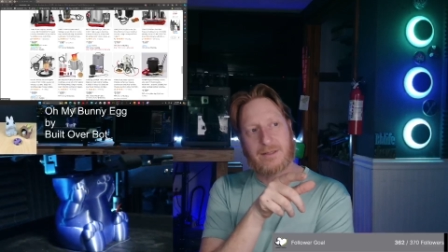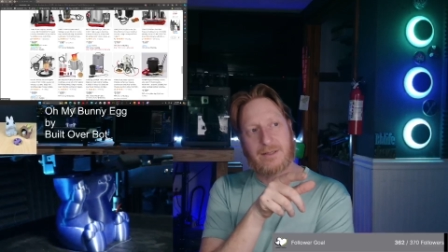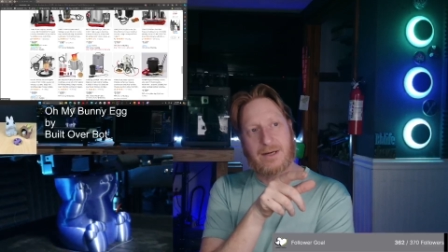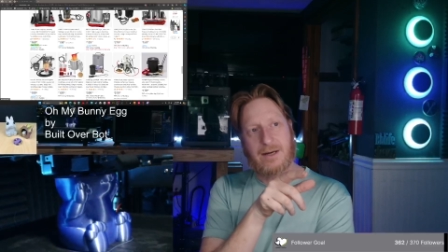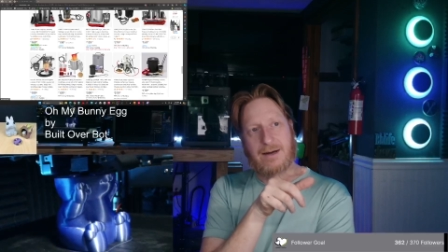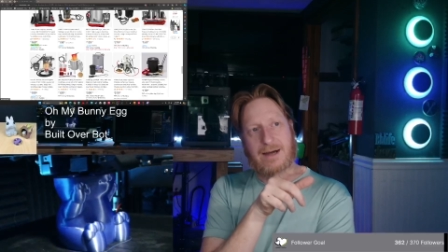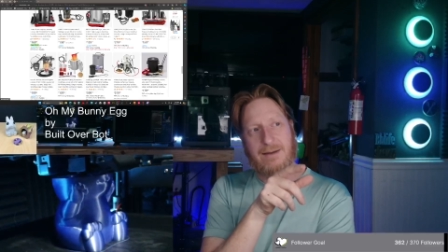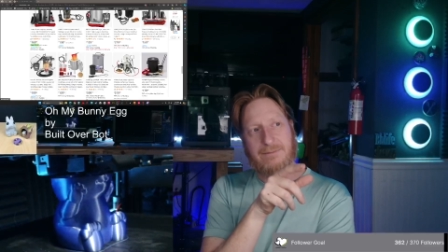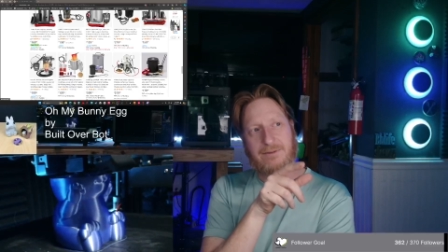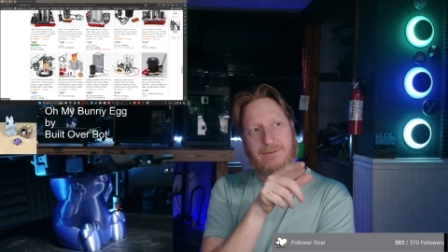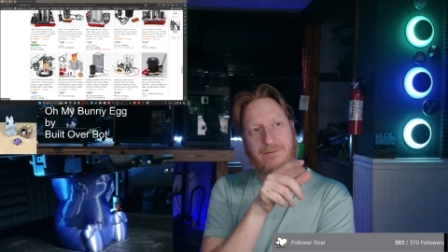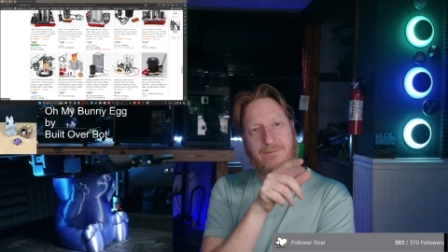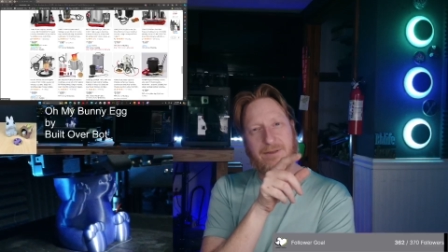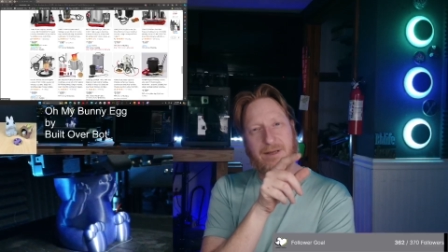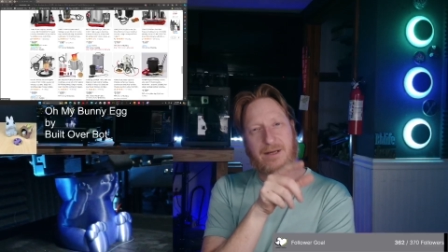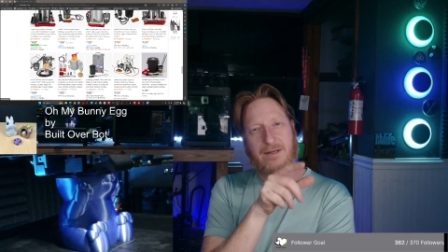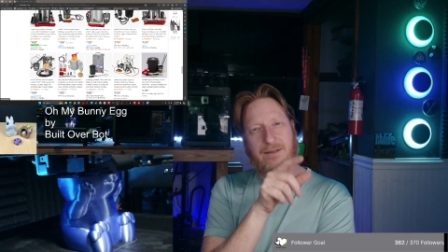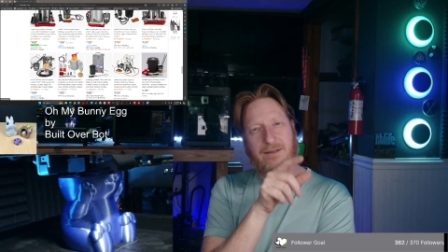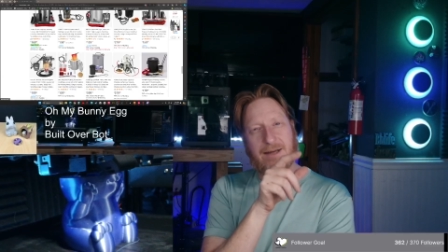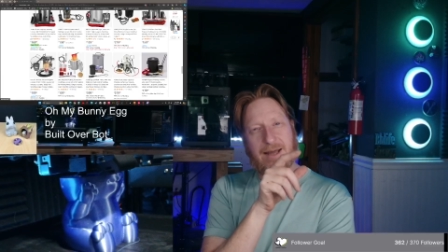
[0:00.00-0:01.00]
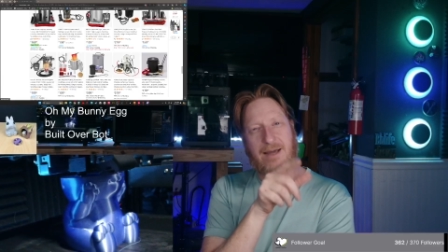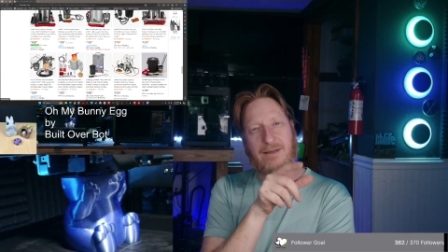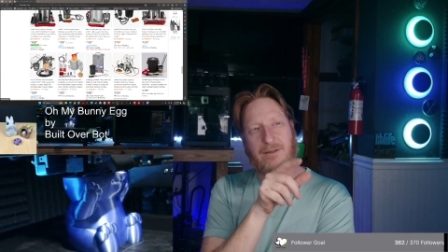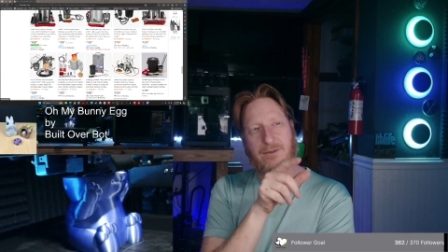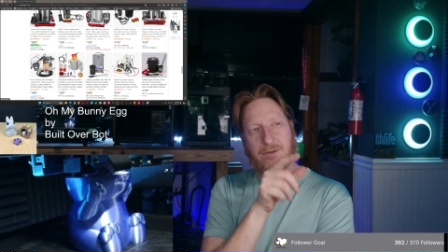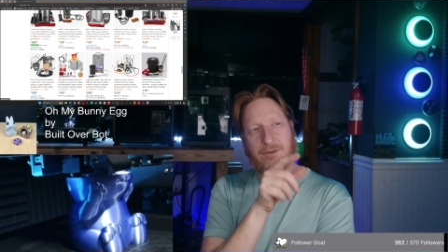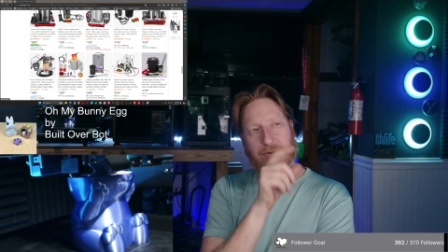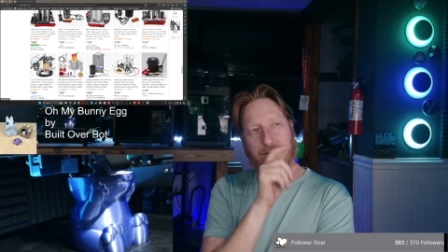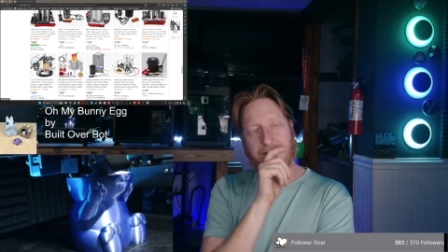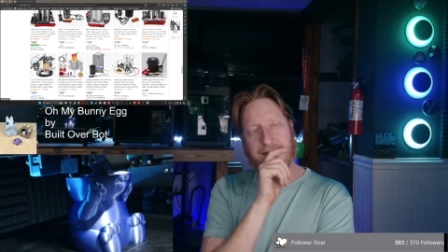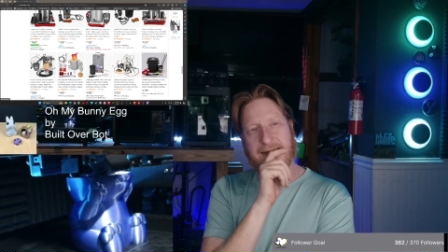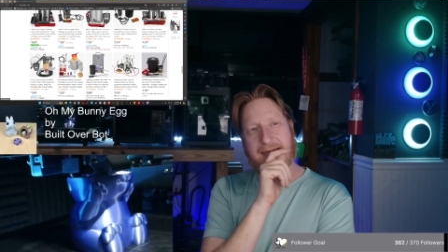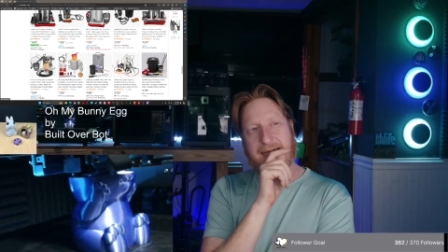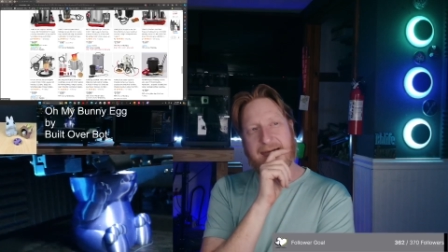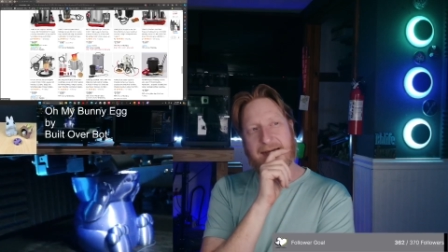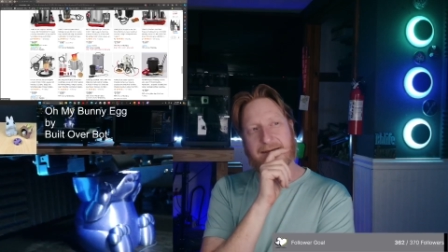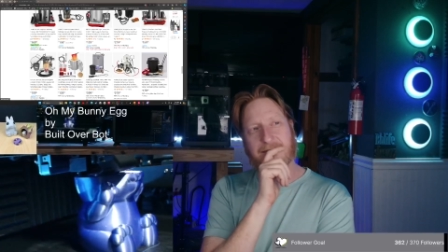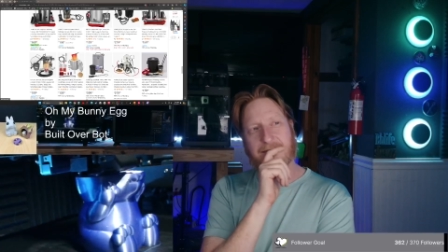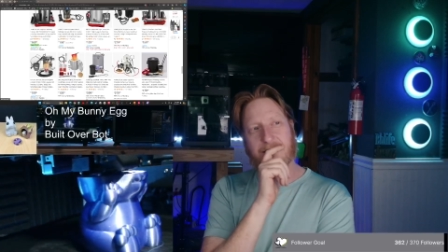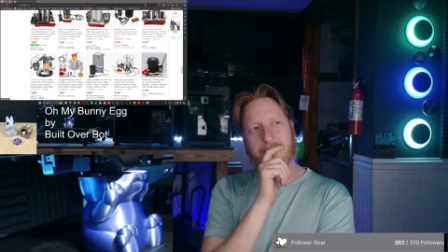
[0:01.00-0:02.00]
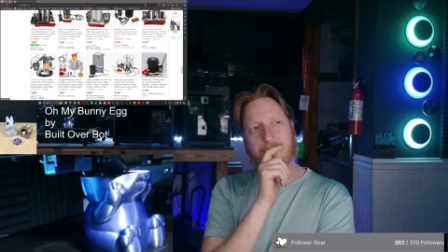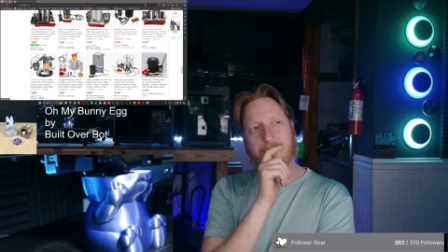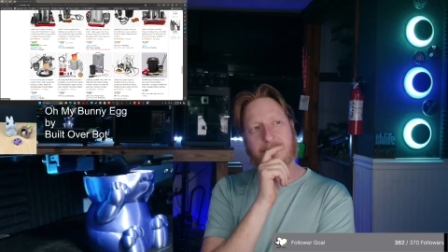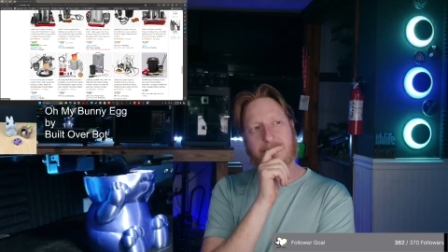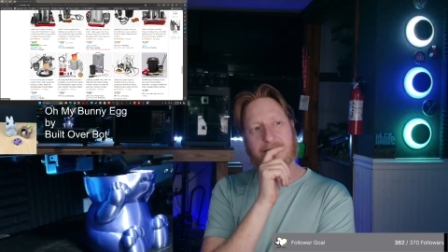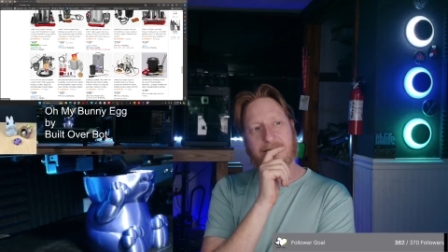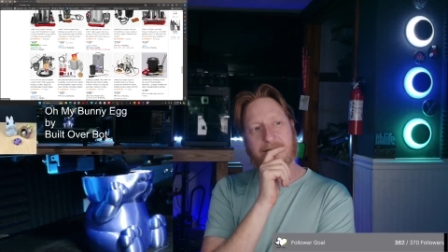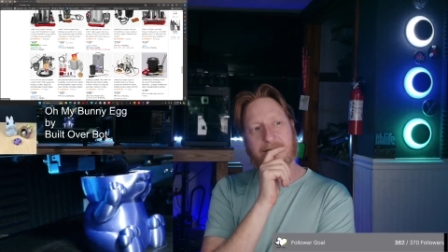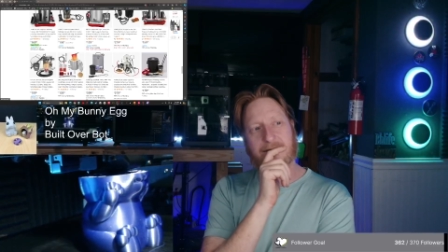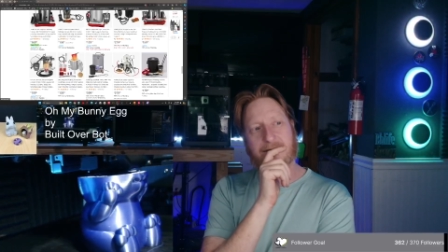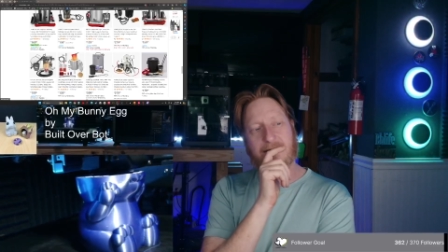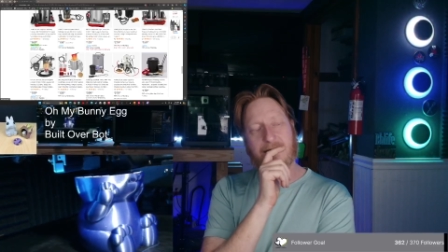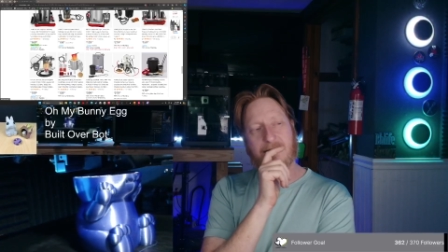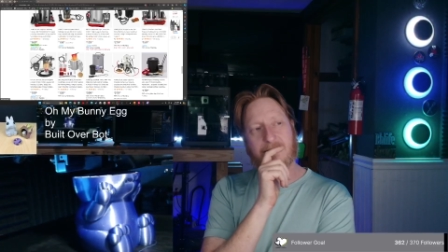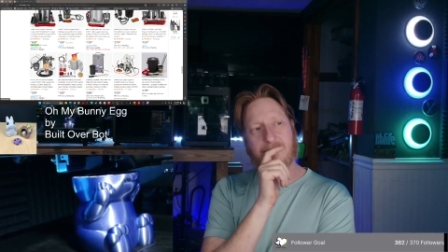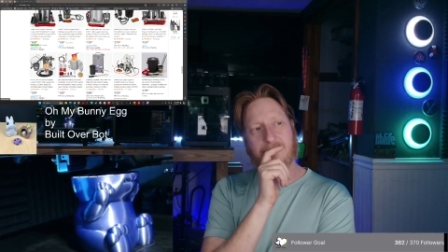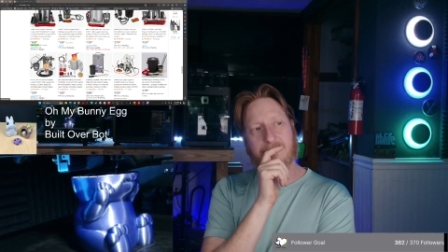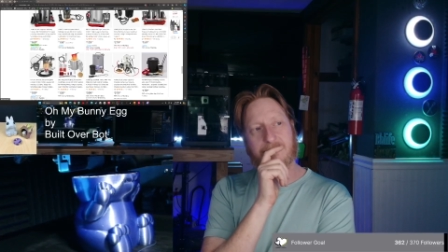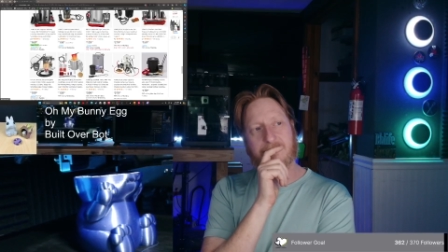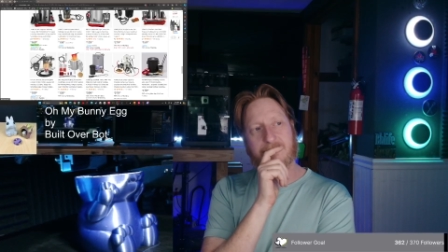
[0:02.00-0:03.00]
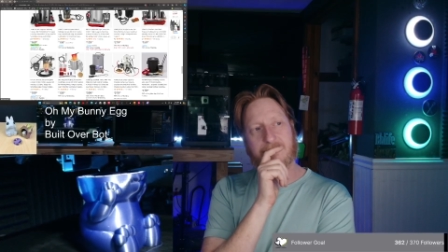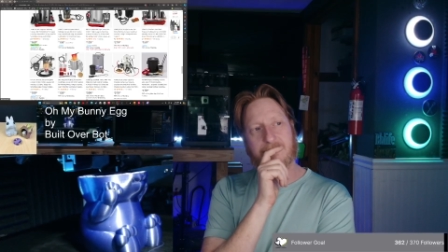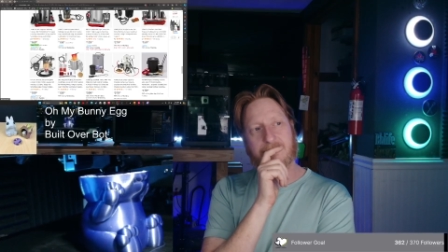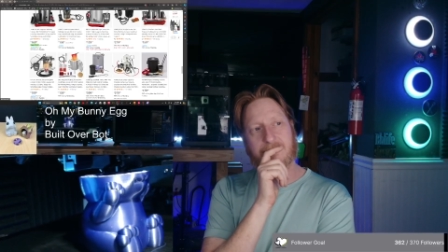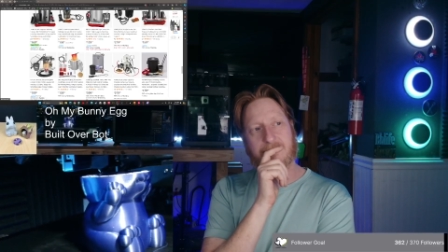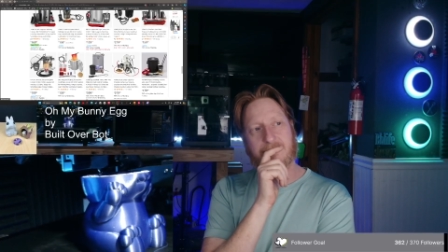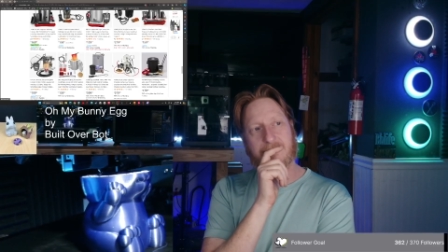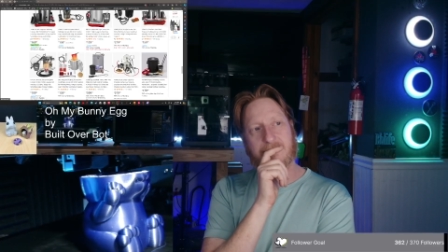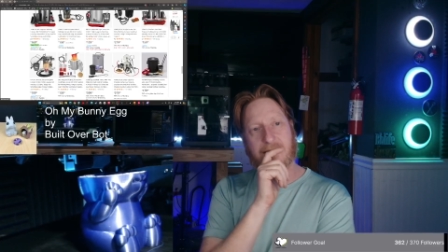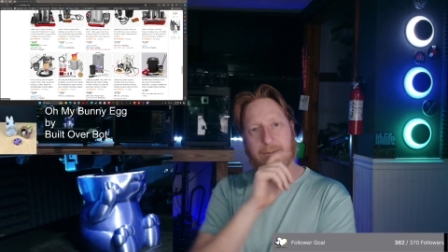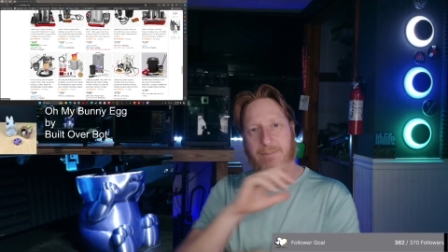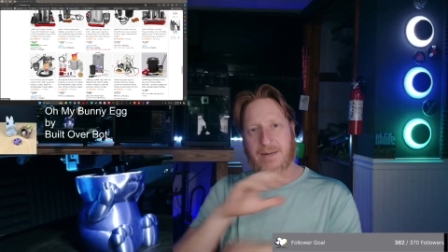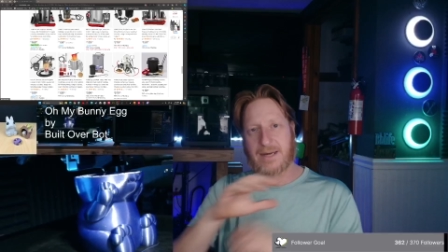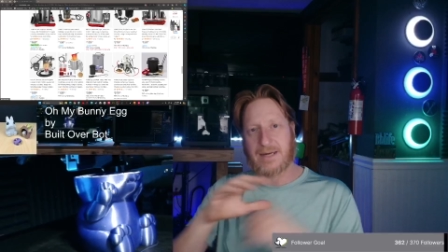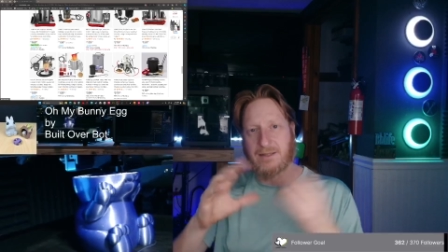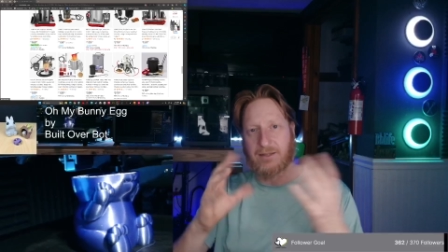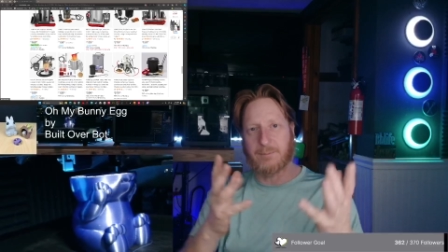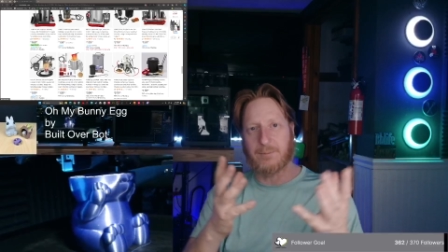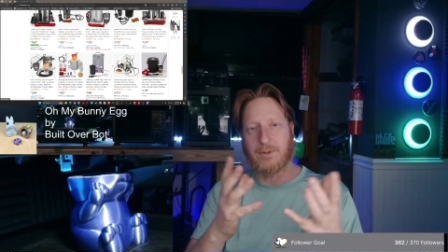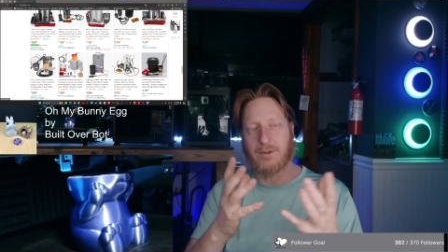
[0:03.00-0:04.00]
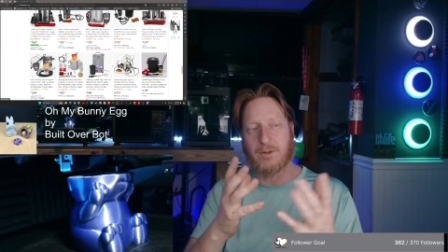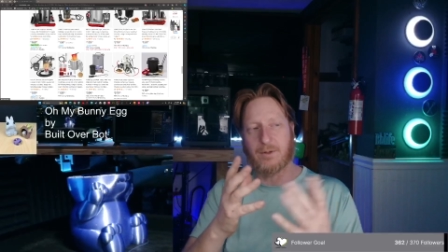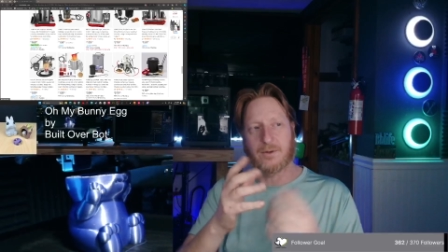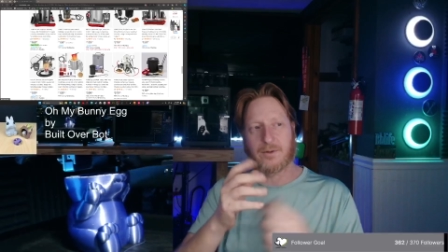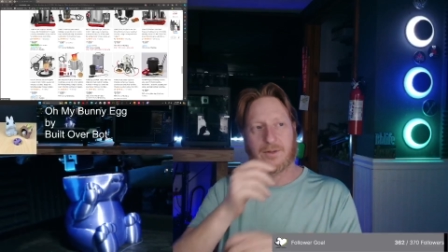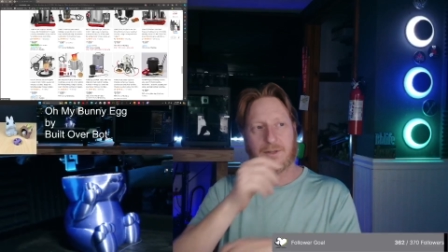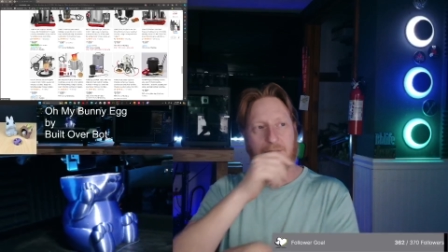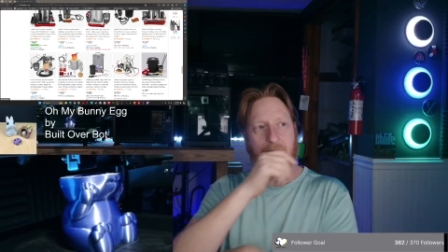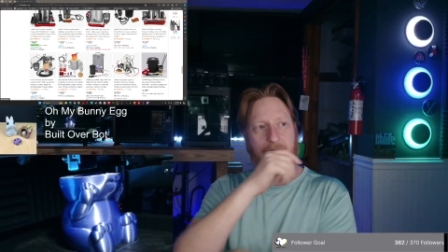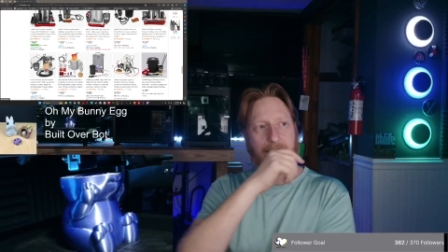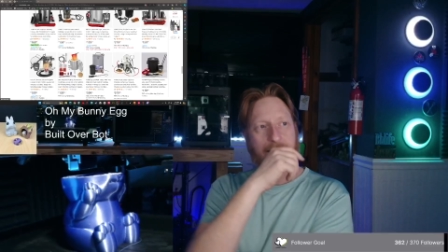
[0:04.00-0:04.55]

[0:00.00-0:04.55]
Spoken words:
I'll have to figure out how to do the casting itself, like making the mold,